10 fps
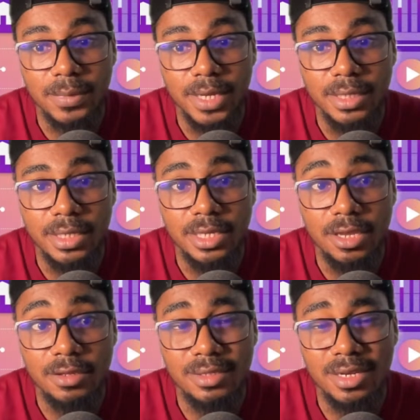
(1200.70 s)
think they
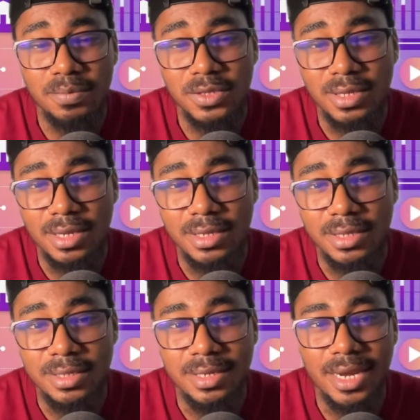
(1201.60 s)
take 10%.
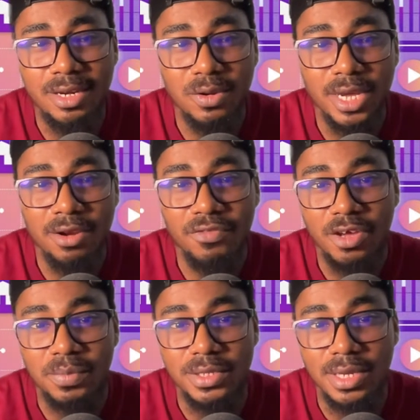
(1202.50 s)
Is it 90 or
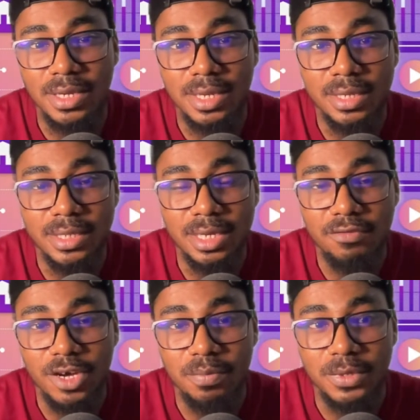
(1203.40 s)
95%? Then they take
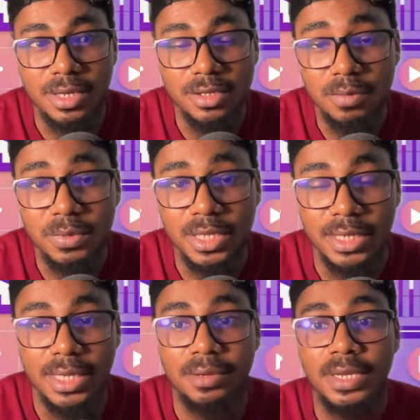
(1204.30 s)
5%, something like
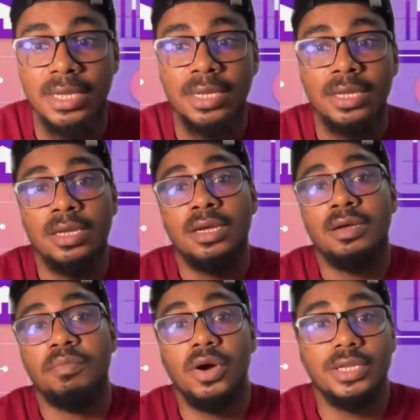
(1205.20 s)
that.
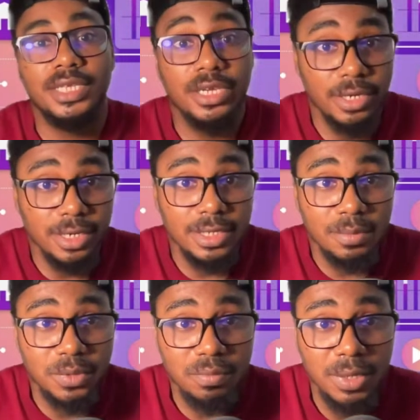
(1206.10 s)
But here it
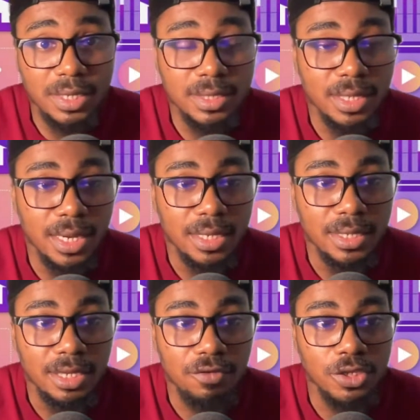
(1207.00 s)
simply means that
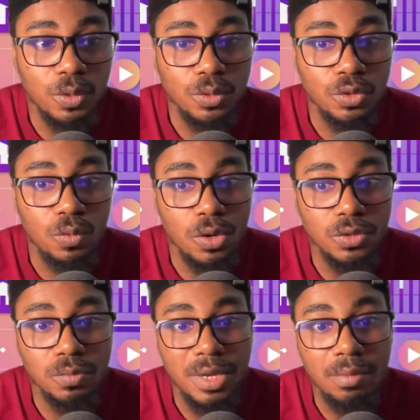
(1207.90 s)
if at all you want
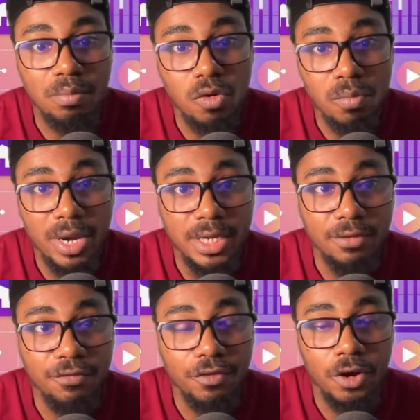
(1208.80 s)
to make more money
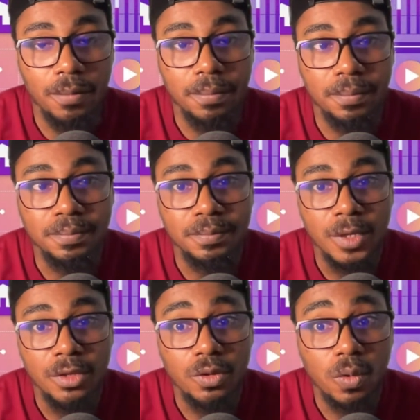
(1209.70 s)
from
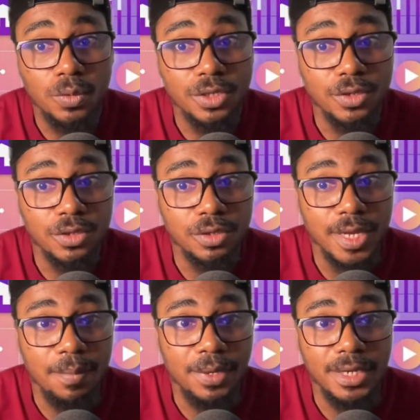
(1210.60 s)
your courses on
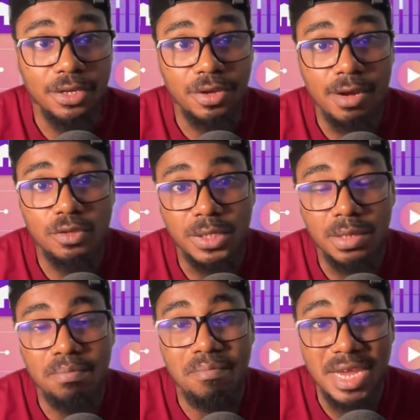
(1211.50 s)
Udemy, then you have to be the
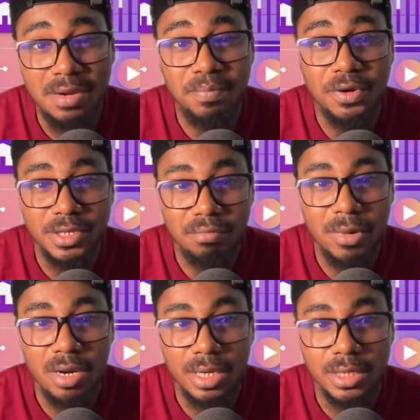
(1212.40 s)
main person
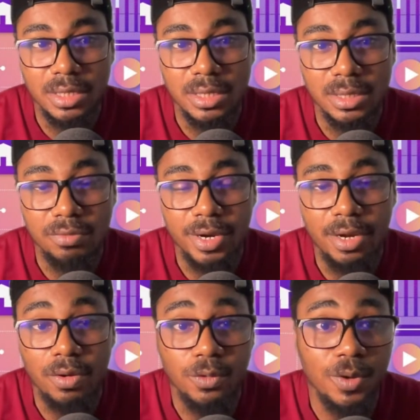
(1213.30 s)
marketing it, right?
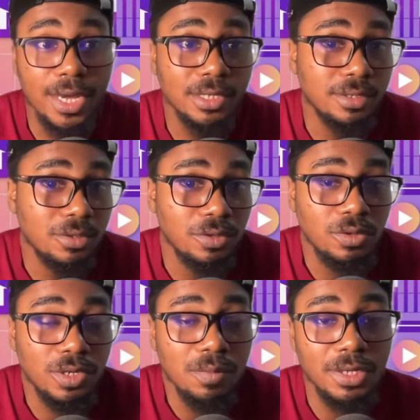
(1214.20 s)
Otherwise,
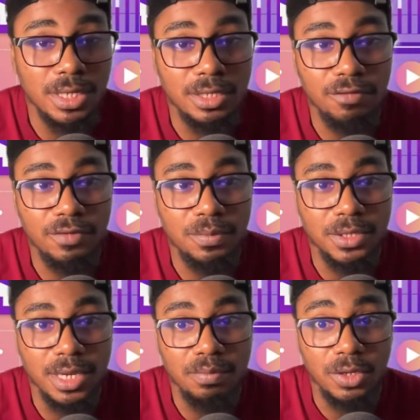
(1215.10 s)
Udemy takes
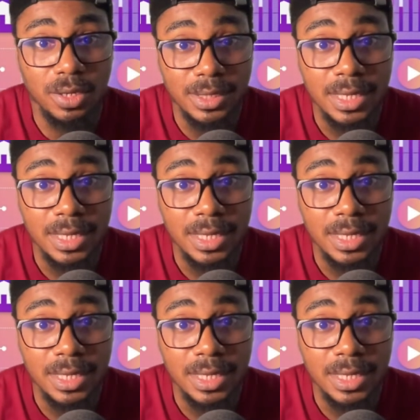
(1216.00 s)
50% because